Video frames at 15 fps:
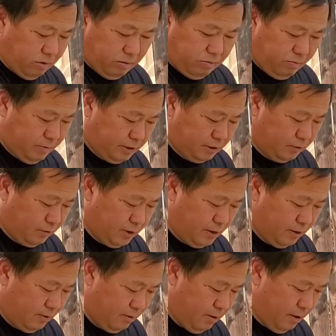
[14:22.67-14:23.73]
Mix it
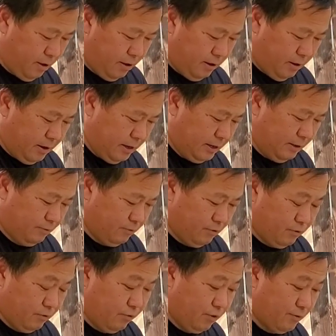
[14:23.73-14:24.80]
well. And then
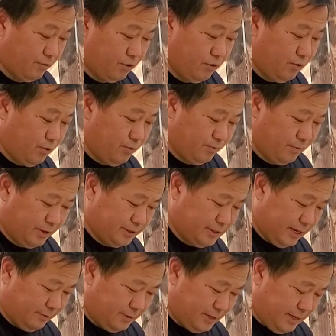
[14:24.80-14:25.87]
when it's
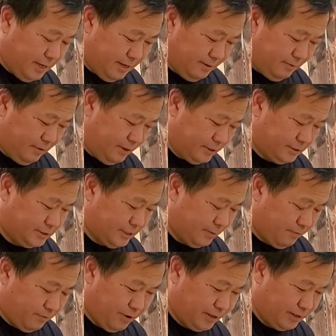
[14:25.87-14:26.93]
time to eat, you can
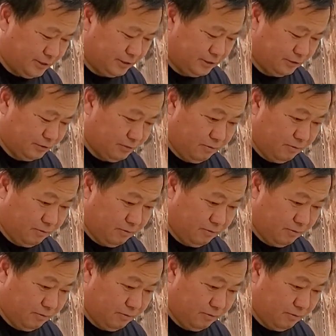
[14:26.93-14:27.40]
separate the two.